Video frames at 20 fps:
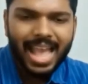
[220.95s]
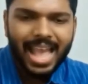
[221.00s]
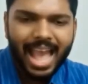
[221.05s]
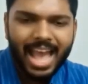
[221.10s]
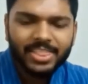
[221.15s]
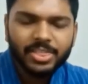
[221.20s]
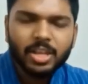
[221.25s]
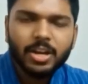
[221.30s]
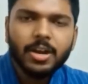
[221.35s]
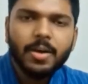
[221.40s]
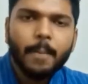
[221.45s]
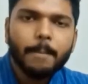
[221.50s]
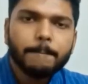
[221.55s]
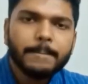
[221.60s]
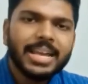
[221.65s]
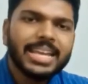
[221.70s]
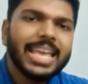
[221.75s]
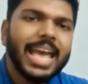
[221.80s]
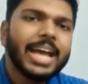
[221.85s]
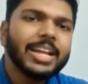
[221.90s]
and the
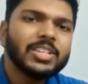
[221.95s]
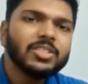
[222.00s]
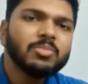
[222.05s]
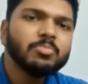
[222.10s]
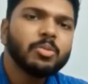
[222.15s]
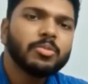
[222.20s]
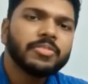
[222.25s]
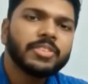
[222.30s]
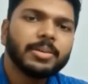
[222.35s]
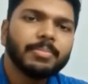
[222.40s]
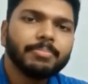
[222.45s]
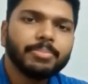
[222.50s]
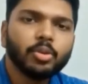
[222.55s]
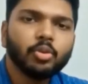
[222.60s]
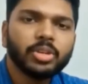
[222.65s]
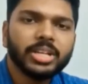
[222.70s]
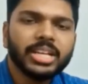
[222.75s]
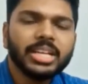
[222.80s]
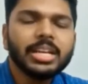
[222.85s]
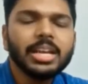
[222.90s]
mechanism of
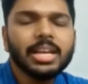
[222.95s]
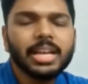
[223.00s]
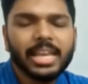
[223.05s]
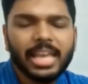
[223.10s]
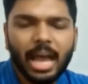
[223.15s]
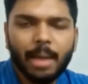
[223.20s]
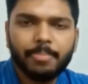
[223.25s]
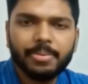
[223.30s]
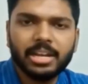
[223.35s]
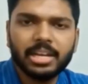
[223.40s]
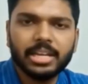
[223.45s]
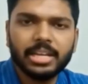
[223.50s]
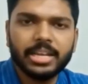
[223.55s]
computing capital